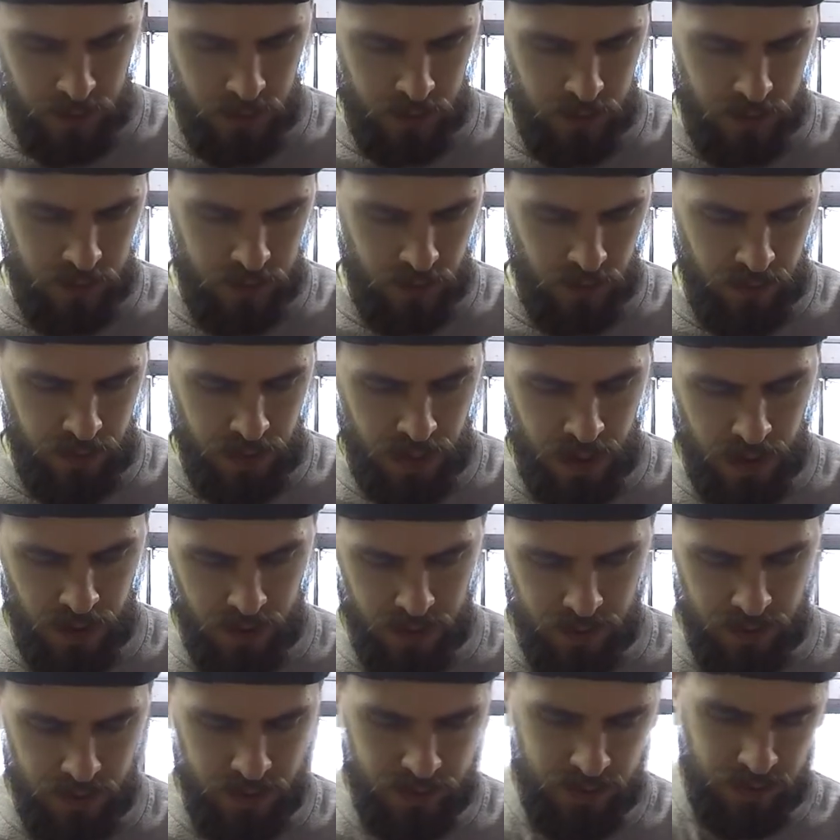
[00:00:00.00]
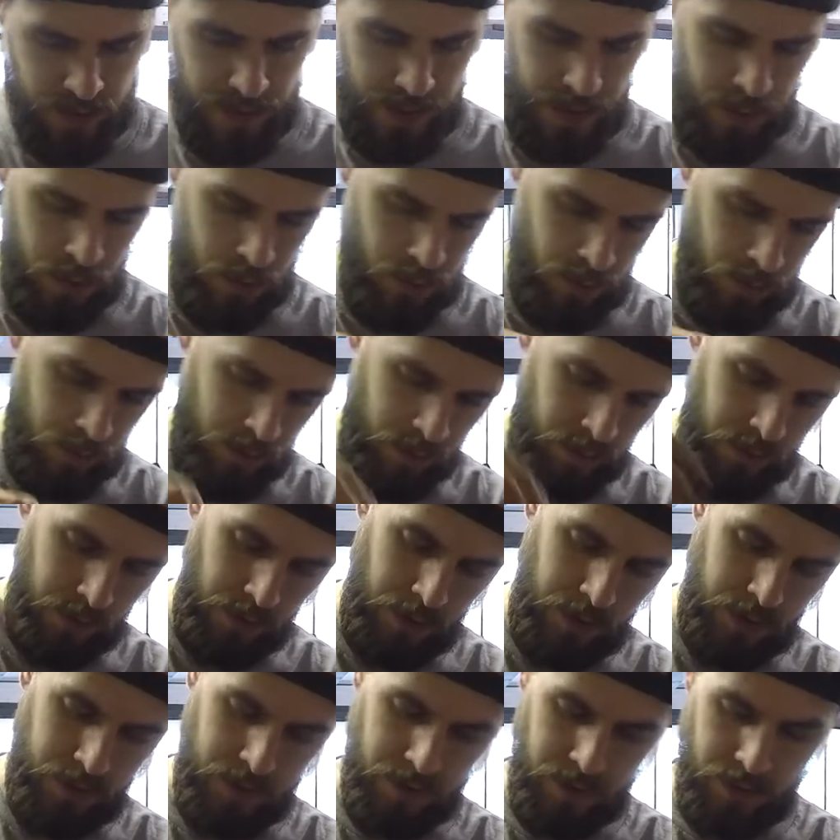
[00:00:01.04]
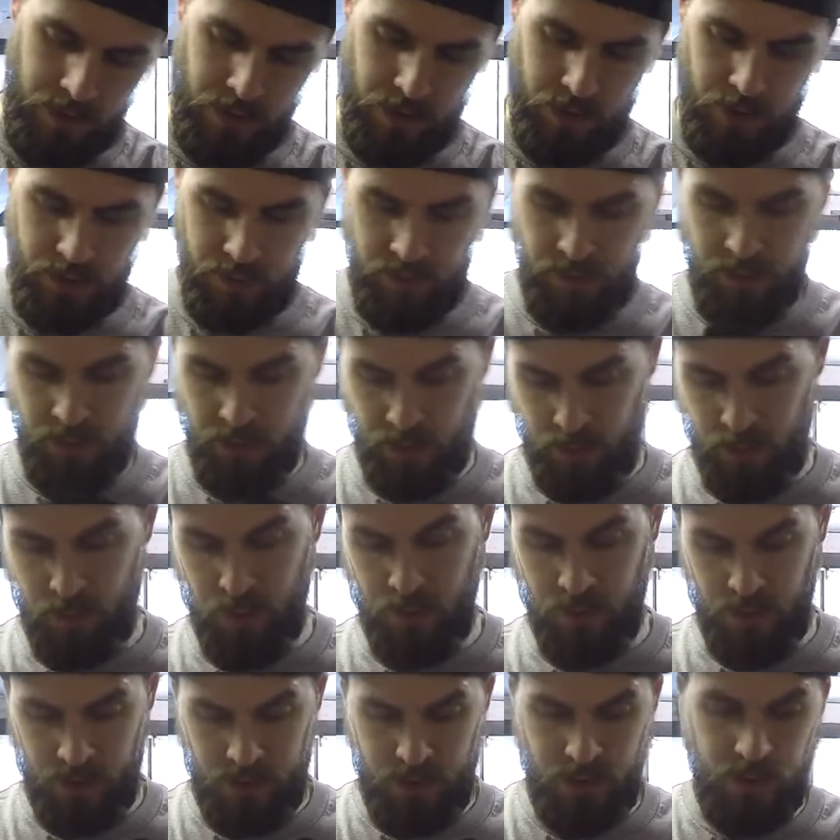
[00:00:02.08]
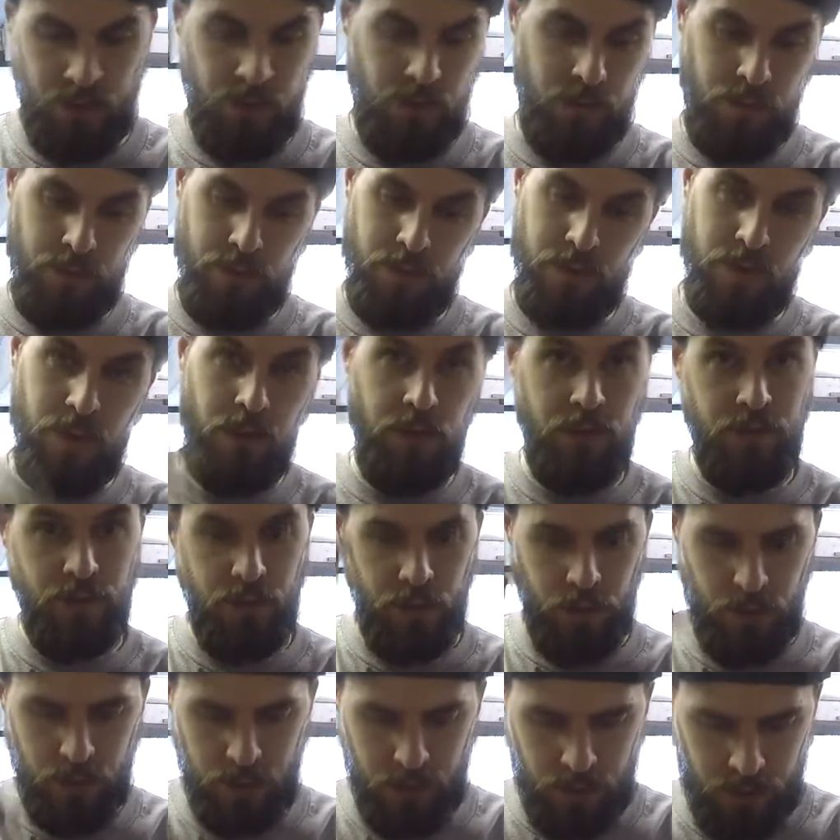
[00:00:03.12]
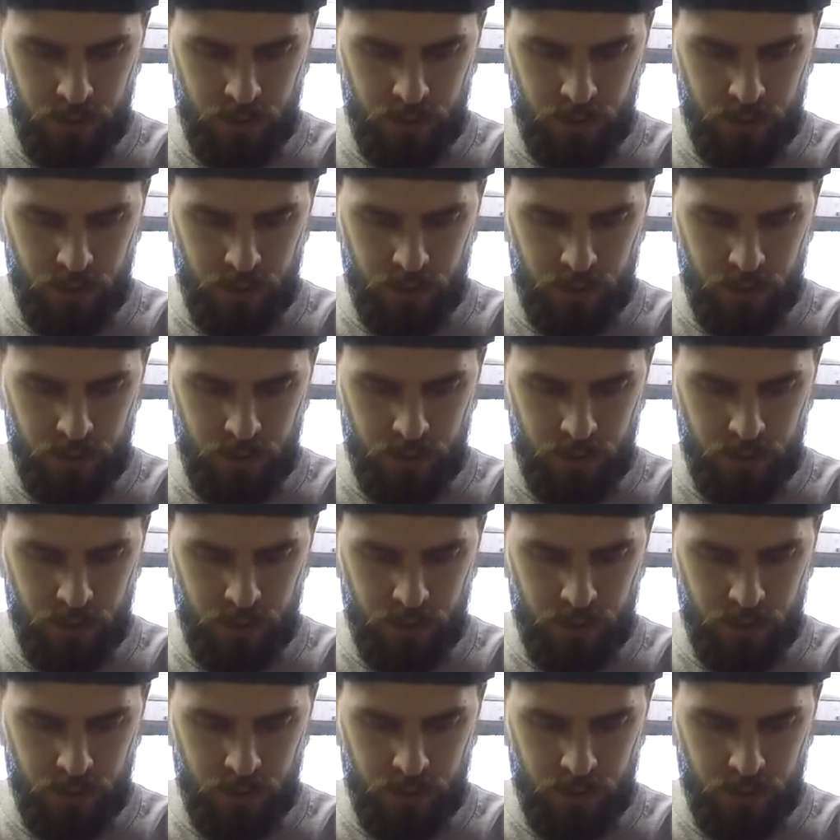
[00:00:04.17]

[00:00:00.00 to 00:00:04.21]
So that is all those 1, 2, 3, 4